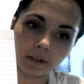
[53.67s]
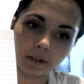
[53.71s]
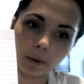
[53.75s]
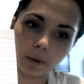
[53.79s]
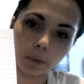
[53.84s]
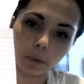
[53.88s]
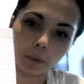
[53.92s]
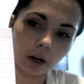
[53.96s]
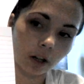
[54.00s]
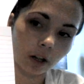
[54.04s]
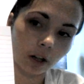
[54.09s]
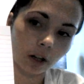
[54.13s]
up
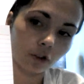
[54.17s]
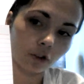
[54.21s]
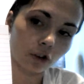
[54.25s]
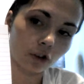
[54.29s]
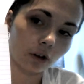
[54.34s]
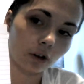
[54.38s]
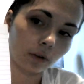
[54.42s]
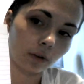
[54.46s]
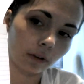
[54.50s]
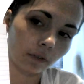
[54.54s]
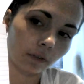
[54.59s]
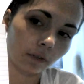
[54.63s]
what colors you're
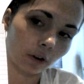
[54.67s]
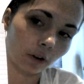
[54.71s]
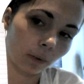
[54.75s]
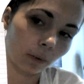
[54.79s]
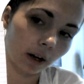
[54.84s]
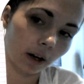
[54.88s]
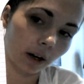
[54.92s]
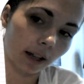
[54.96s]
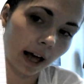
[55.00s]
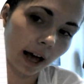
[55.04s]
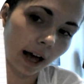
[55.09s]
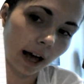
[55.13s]
using for
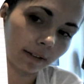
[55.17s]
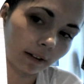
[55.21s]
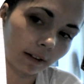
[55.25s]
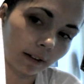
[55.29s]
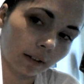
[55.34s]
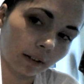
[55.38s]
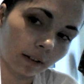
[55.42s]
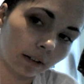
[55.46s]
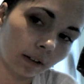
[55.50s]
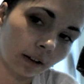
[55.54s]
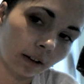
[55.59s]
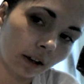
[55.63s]
what classes.